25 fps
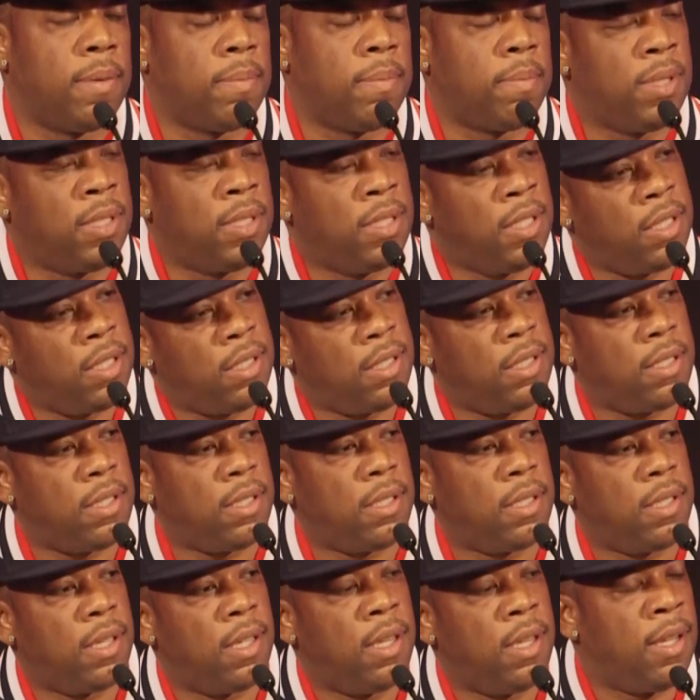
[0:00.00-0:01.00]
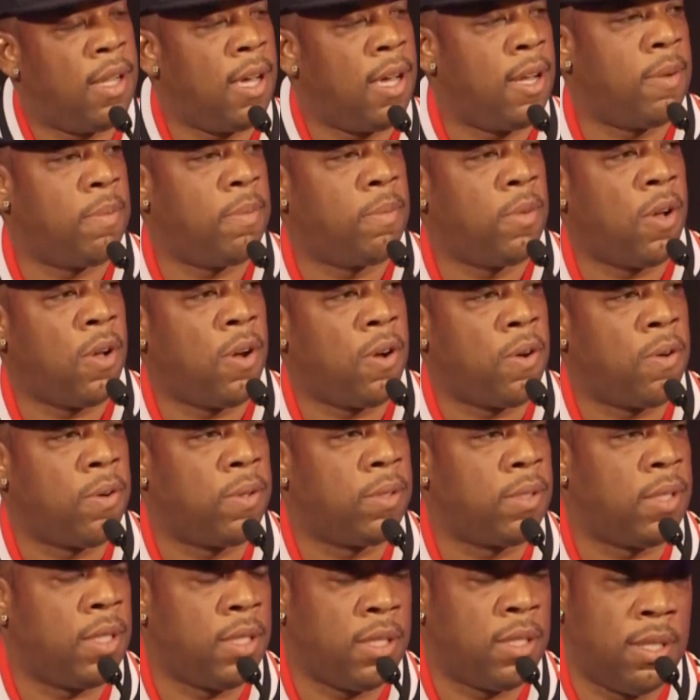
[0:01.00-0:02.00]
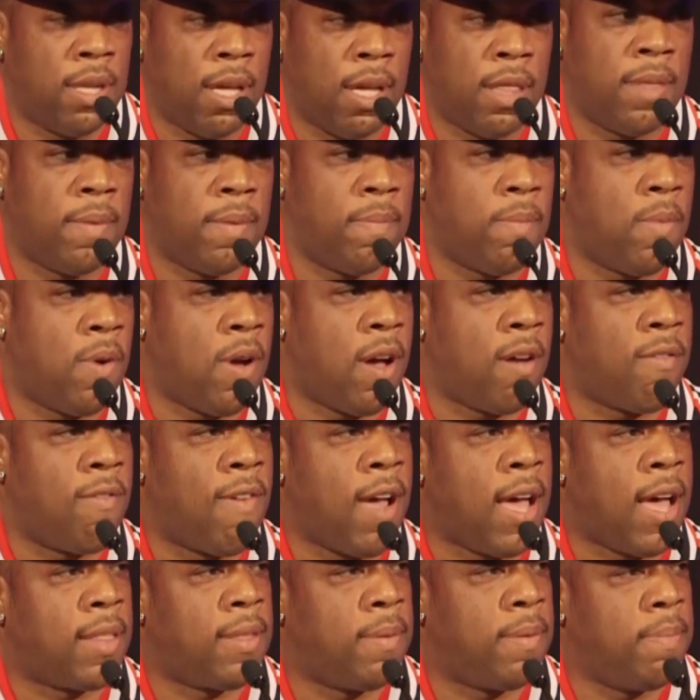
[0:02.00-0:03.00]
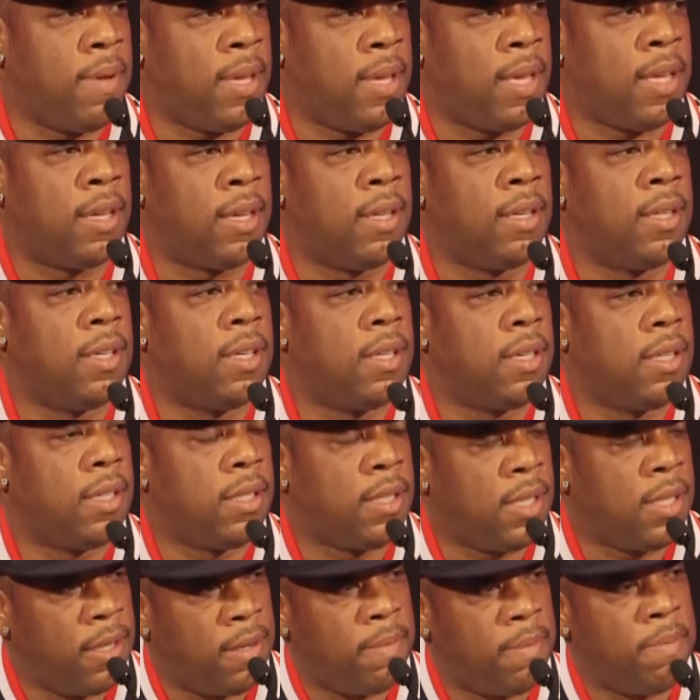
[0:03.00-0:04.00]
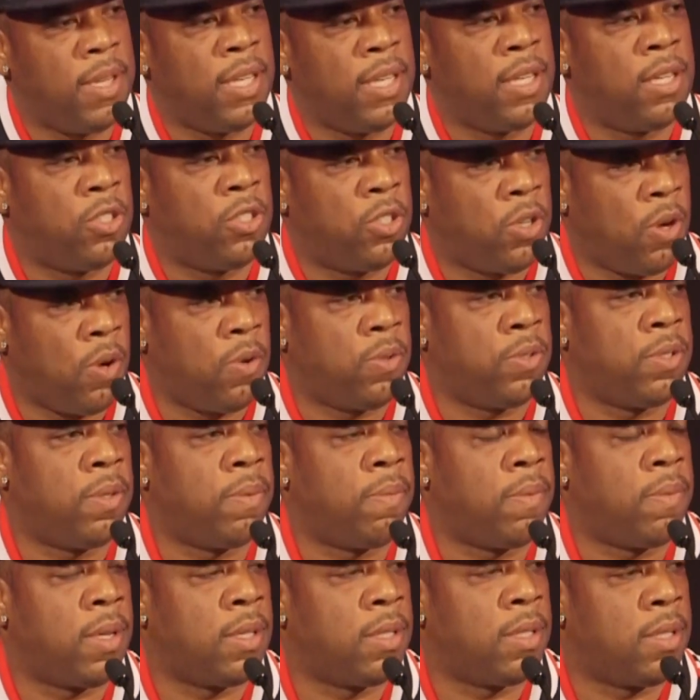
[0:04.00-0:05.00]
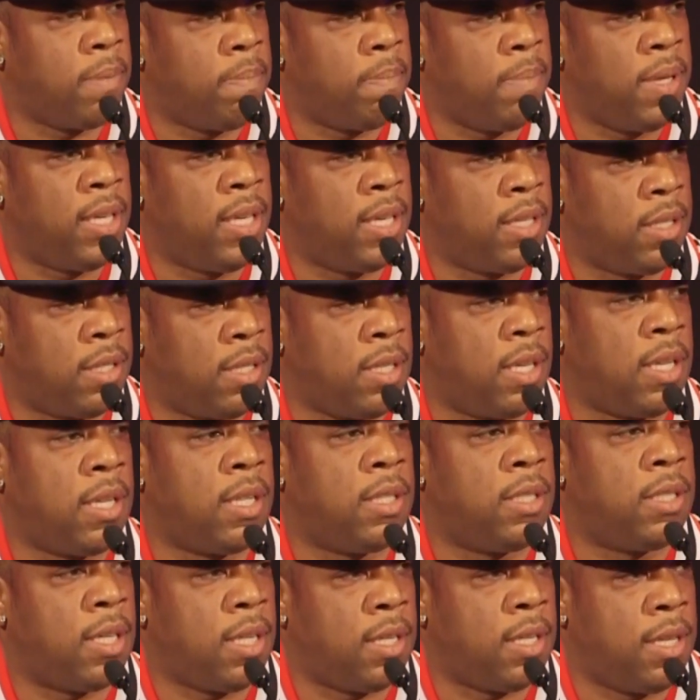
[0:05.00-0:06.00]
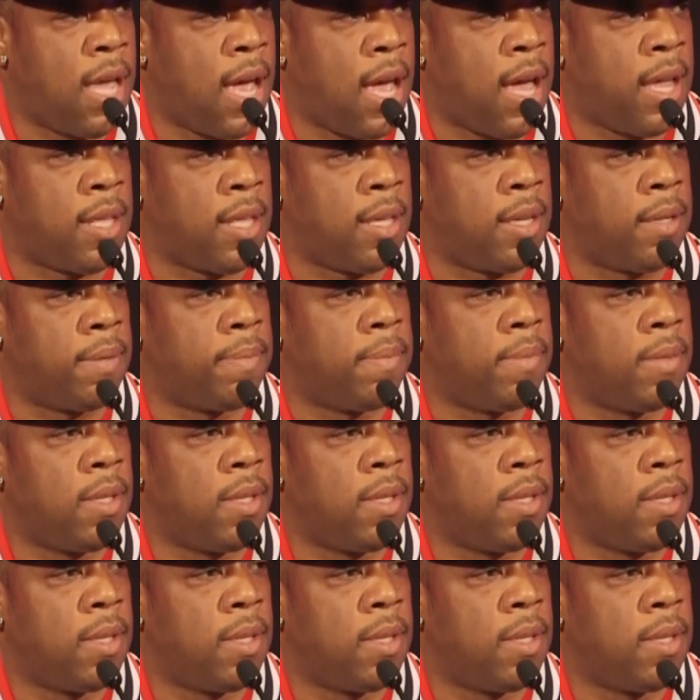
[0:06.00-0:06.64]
But just let them know there's nothing more I'd rather be than to be the chosen one to be considered your daddy.